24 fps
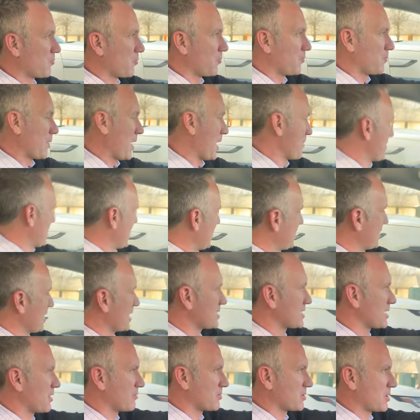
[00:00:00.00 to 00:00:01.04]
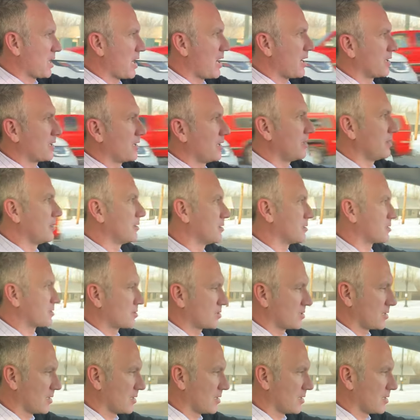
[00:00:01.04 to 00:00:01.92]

I mean, I guess I was hugging the,